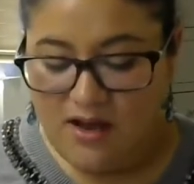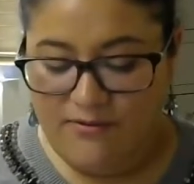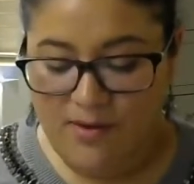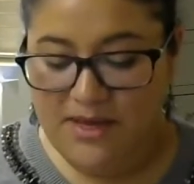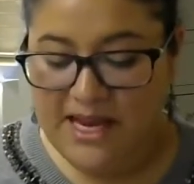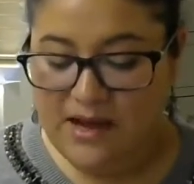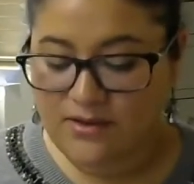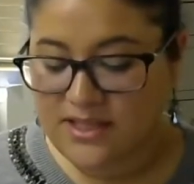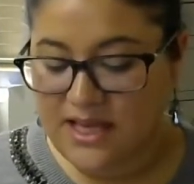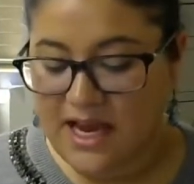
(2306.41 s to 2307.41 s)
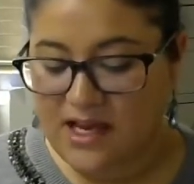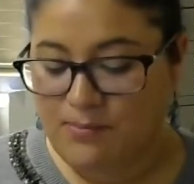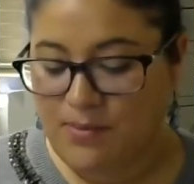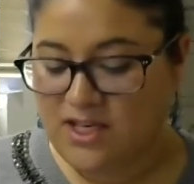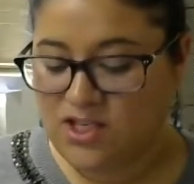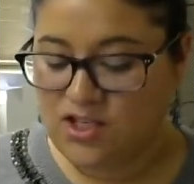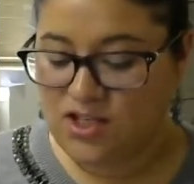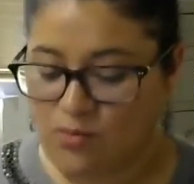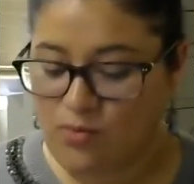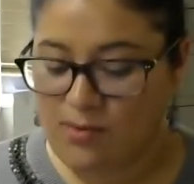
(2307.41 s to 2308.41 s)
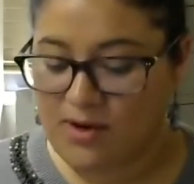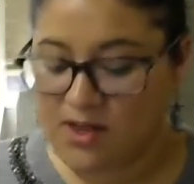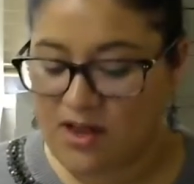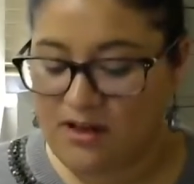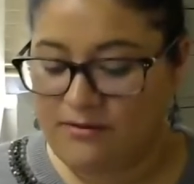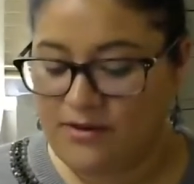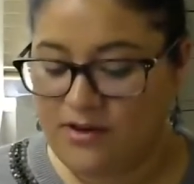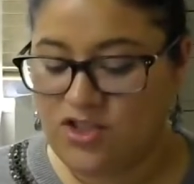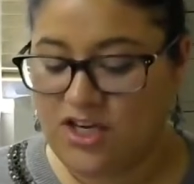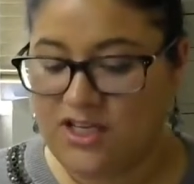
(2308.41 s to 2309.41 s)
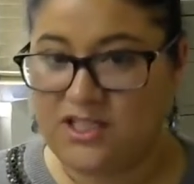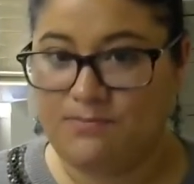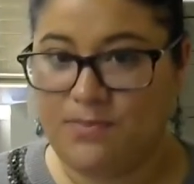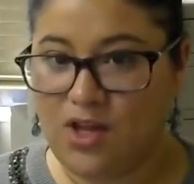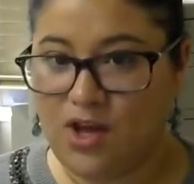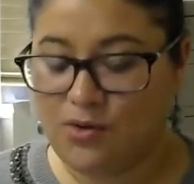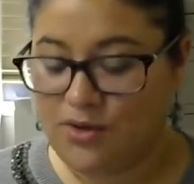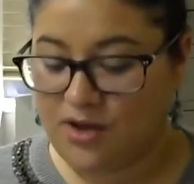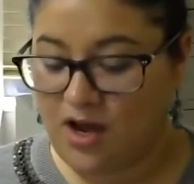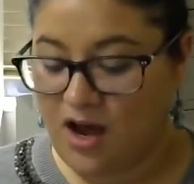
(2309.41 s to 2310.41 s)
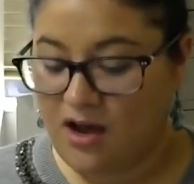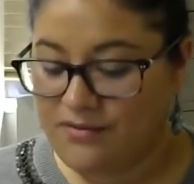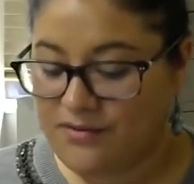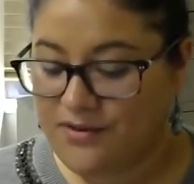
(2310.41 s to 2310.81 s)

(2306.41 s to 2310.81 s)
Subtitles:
From the outside, pinch the rubber glove just below the cuff,